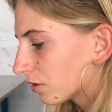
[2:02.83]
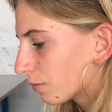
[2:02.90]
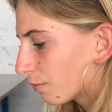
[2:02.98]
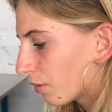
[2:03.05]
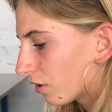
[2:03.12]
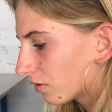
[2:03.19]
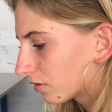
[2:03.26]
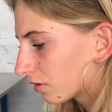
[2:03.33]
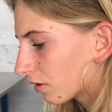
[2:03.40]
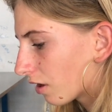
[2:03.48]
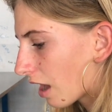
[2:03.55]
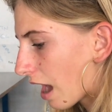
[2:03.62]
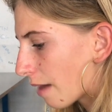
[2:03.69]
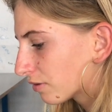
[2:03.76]
you must
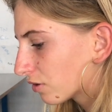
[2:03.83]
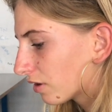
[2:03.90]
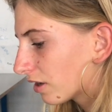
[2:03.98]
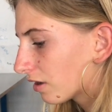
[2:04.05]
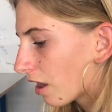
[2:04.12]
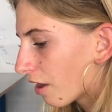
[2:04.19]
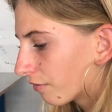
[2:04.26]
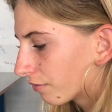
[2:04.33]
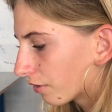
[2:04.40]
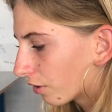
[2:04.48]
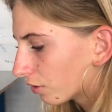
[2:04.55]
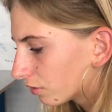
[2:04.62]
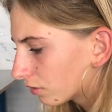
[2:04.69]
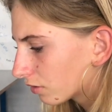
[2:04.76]
absolutely
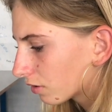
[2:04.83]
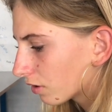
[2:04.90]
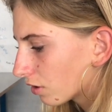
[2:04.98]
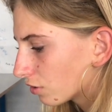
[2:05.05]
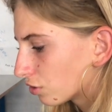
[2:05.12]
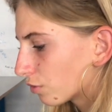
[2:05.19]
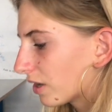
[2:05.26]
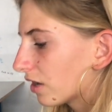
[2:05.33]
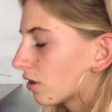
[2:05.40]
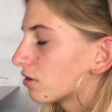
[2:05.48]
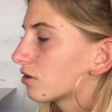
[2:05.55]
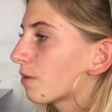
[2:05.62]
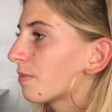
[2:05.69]
avoid during a job